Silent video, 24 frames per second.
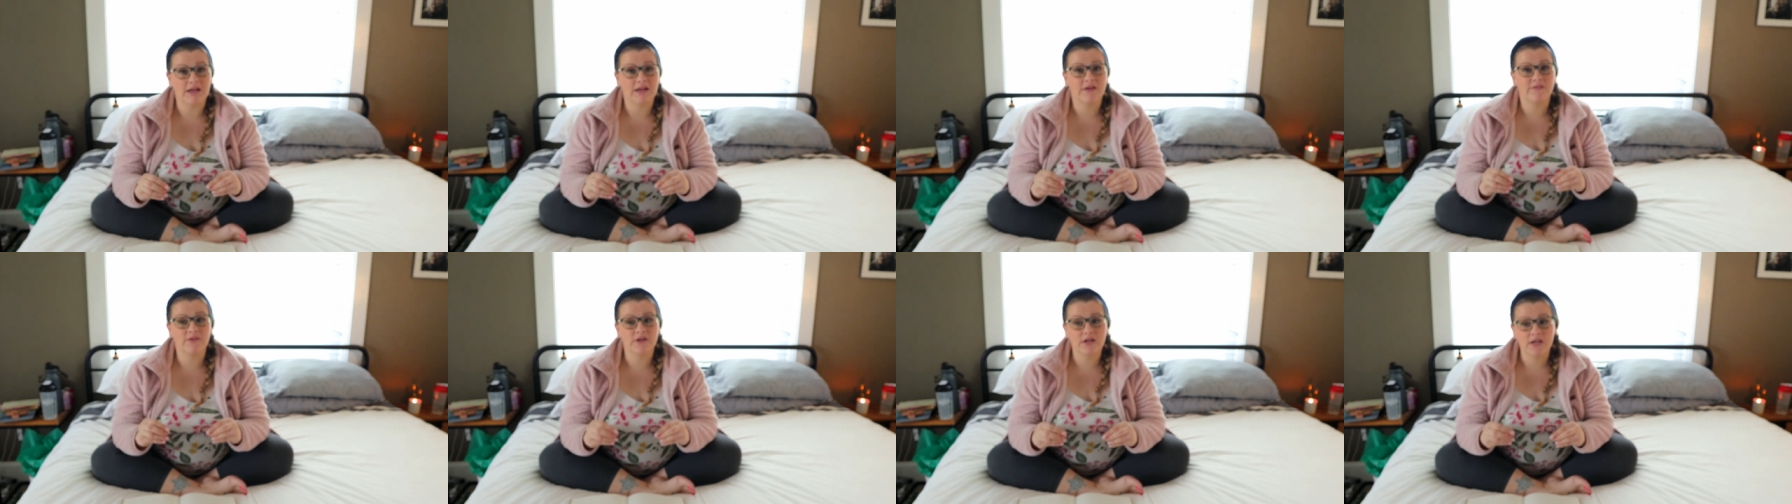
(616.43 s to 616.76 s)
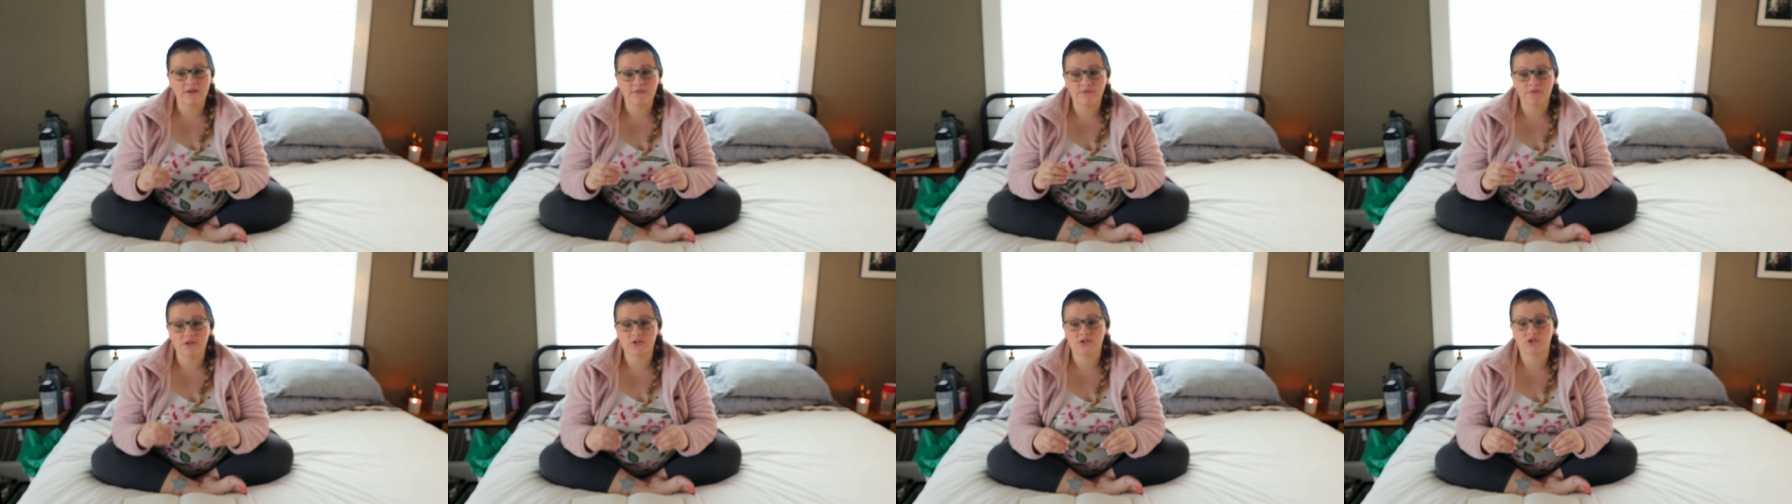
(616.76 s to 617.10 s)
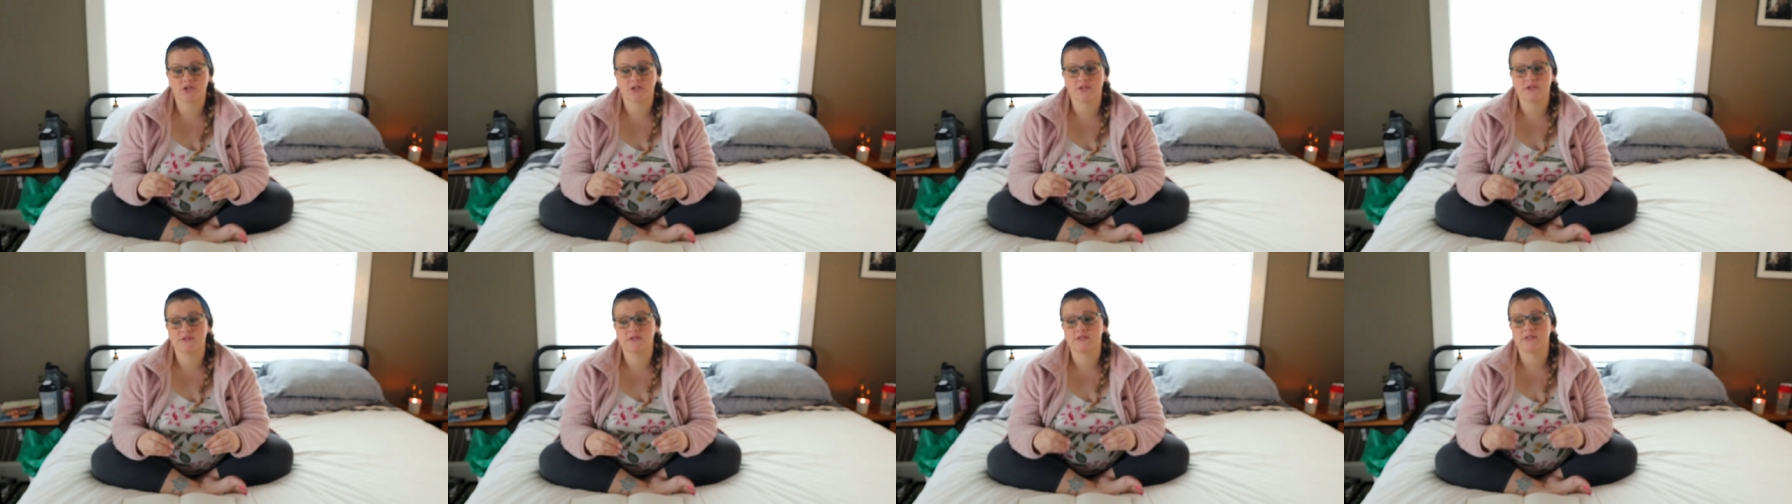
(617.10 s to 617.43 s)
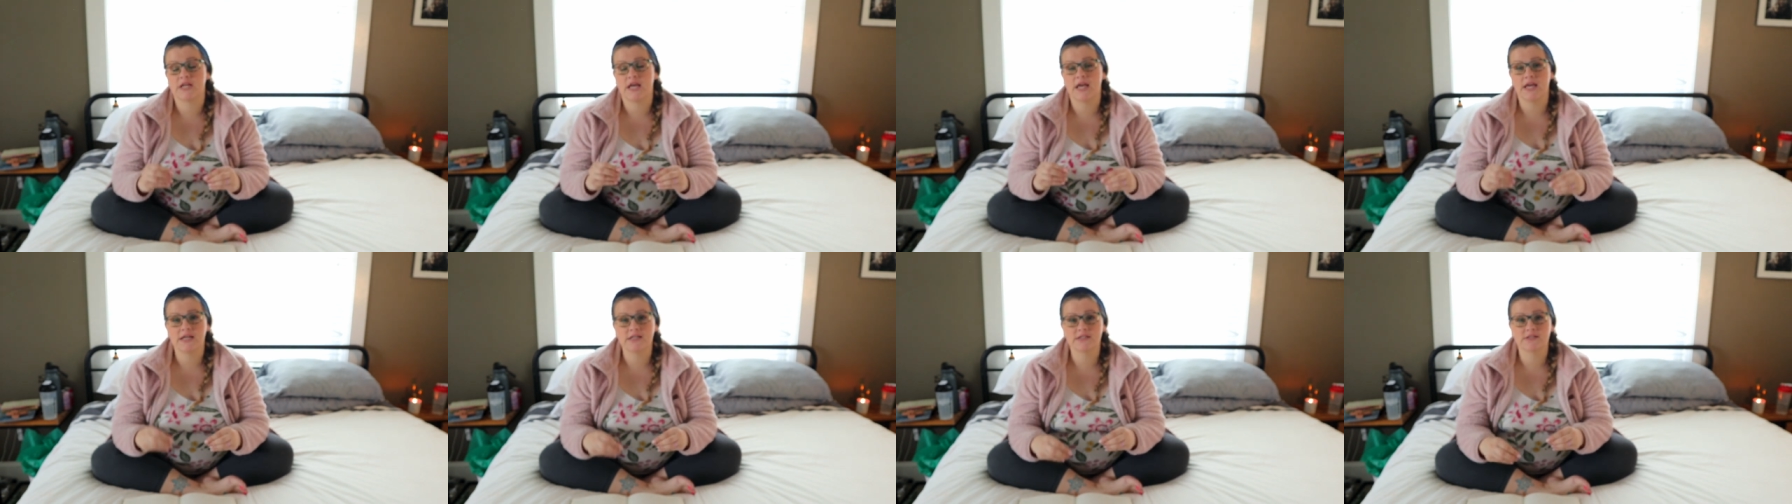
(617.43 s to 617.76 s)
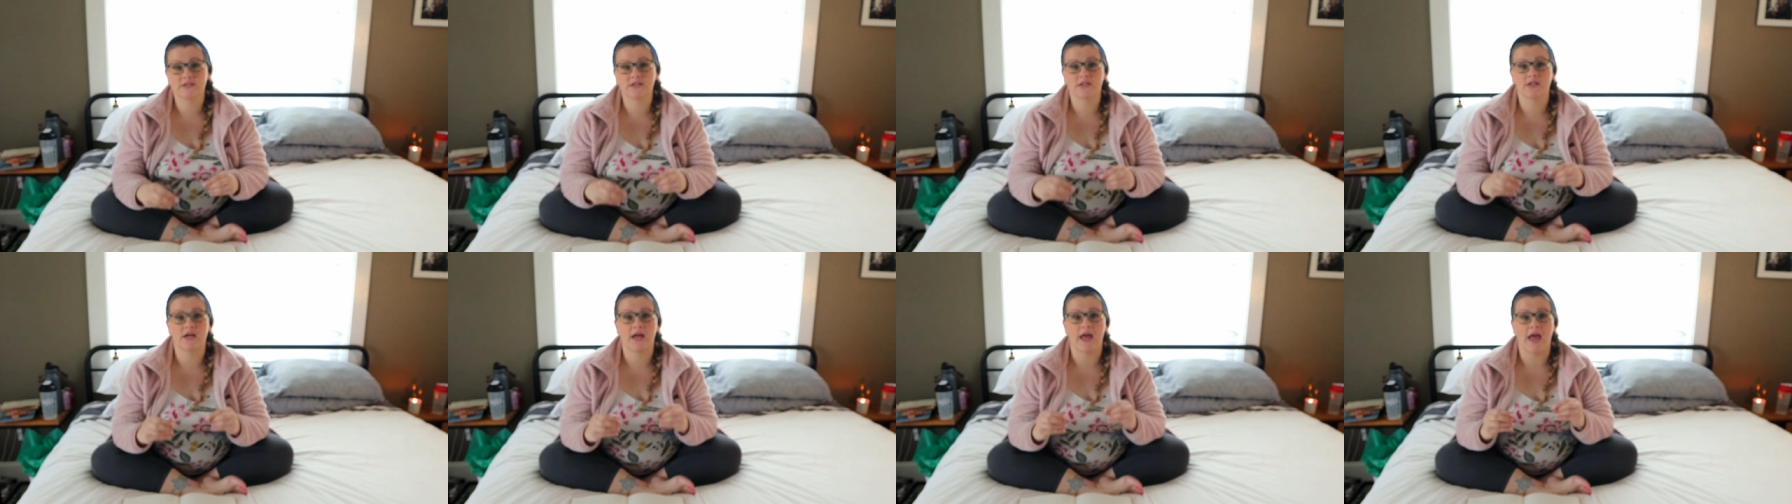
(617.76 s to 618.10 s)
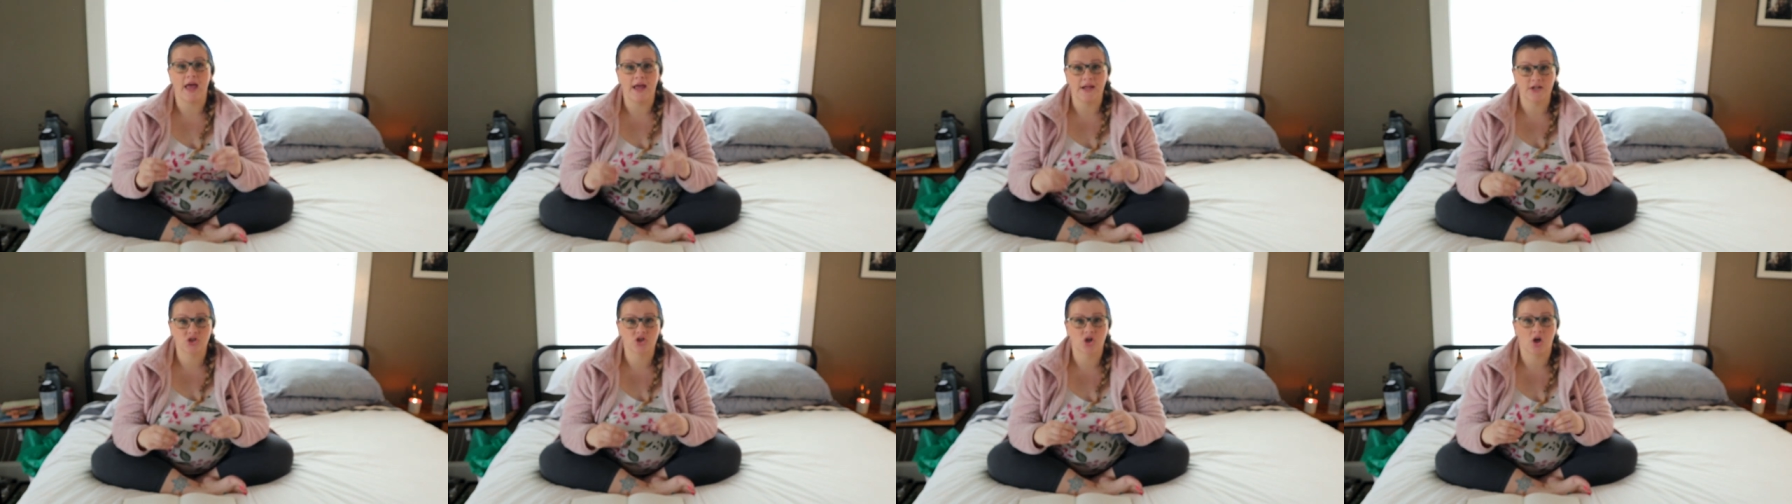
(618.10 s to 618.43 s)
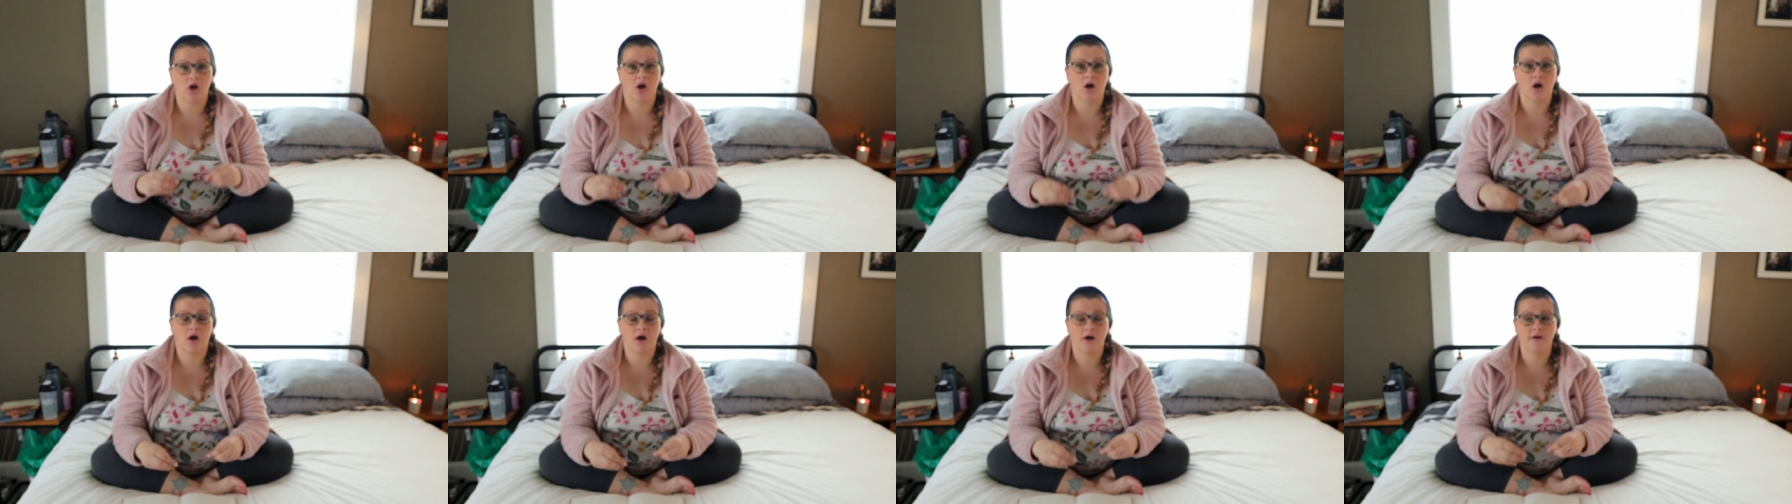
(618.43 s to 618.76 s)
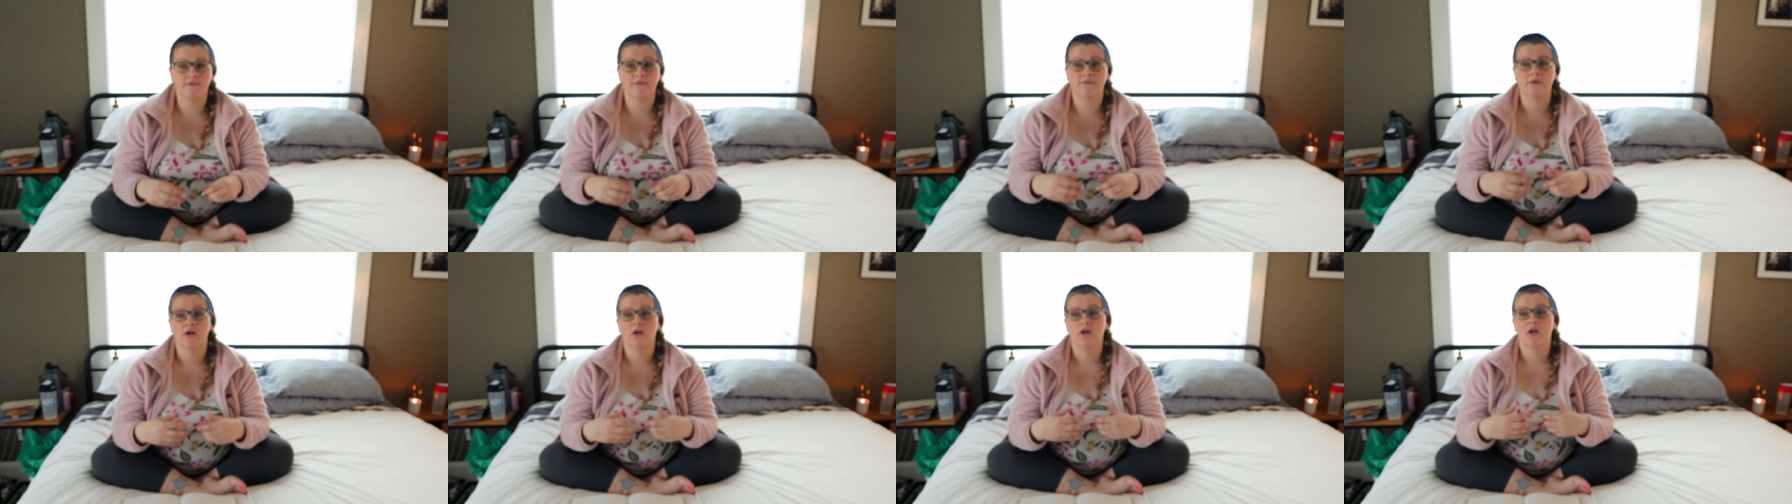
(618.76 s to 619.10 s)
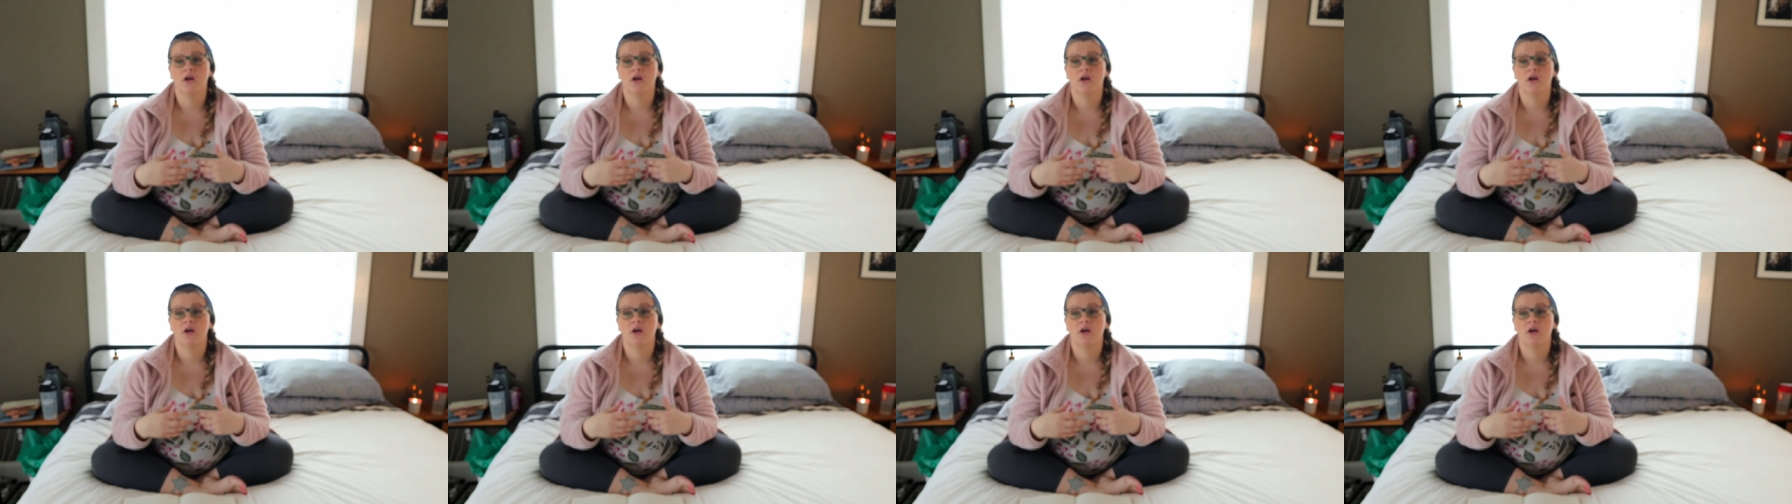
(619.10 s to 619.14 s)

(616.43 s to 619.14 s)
even if it just takes the edge off